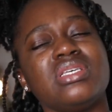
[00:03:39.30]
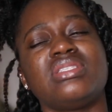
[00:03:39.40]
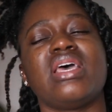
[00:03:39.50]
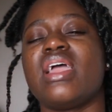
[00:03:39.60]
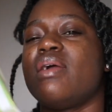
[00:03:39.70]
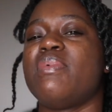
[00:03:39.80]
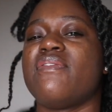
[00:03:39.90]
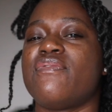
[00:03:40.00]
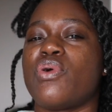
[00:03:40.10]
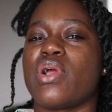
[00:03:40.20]
this hair
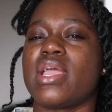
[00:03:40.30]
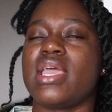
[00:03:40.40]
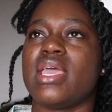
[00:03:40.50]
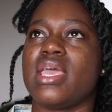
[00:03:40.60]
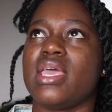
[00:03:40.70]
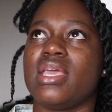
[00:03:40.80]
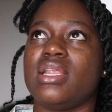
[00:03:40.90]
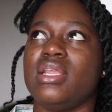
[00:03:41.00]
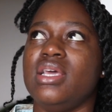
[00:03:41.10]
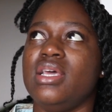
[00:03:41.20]
before in
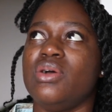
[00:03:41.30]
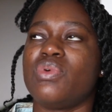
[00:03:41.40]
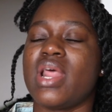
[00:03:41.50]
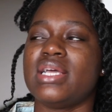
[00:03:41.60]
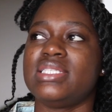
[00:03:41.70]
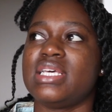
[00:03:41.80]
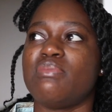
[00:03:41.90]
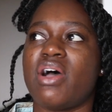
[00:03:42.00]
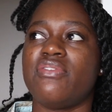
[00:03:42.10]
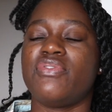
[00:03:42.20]
when I did
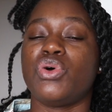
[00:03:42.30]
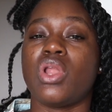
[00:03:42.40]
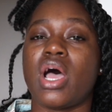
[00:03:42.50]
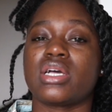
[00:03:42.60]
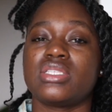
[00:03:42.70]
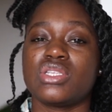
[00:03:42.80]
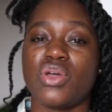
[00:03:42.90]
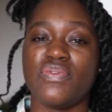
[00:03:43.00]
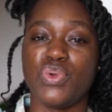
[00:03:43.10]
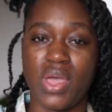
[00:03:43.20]
my full locks. So
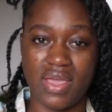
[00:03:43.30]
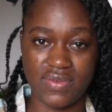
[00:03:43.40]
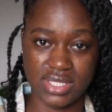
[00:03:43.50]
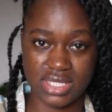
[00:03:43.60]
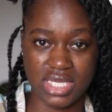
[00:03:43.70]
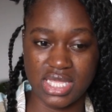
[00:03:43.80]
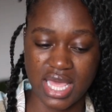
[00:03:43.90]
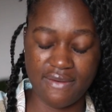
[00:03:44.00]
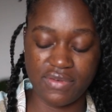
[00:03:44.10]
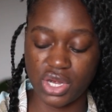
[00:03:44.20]
if you haven't seen
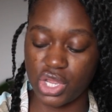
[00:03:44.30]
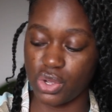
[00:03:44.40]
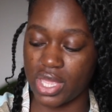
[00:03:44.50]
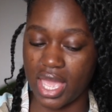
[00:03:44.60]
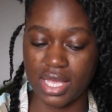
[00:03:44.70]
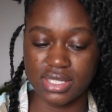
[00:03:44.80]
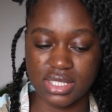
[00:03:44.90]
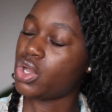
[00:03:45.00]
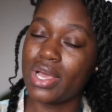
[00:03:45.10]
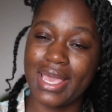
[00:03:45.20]
that video yet,
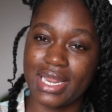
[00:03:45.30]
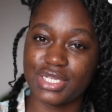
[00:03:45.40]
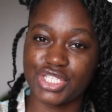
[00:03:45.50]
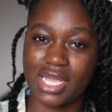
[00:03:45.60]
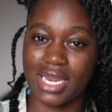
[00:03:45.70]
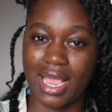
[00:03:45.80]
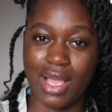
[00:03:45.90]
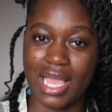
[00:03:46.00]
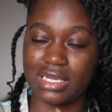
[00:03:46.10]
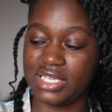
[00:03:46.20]
go ahead and check it
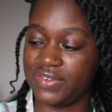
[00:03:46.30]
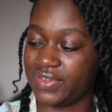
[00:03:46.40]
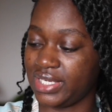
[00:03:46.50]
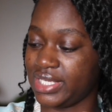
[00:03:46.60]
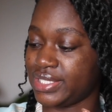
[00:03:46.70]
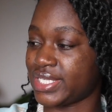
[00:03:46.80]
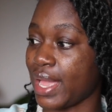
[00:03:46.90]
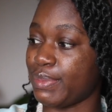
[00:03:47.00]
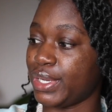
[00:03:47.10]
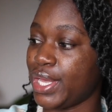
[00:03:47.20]
out. I'll leave it linked
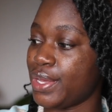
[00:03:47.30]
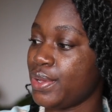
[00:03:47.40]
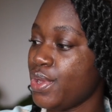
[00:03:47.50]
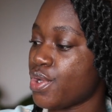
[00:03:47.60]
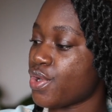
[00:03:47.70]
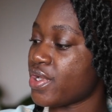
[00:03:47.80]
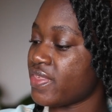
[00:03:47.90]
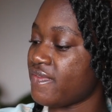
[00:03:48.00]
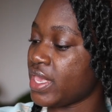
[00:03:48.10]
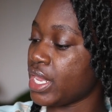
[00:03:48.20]
down below or in
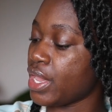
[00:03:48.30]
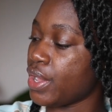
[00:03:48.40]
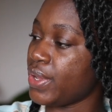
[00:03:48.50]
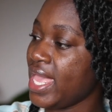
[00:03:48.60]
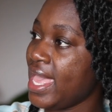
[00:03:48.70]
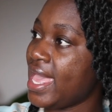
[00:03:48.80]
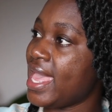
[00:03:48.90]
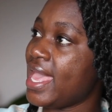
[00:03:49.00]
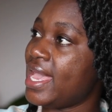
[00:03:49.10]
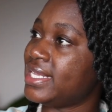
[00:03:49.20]
the video.
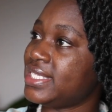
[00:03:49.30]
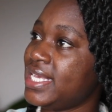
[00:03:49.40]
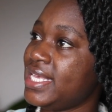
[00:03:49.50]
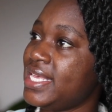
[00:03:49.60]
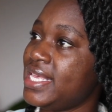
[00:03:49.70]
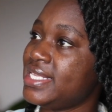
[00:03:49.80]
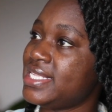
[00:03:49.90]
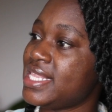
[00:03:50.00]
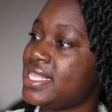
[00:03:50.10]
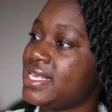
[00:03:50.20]
And it is
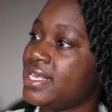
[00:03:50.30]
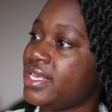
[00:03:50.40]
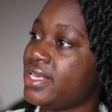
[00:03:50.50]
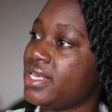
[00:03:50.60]
the,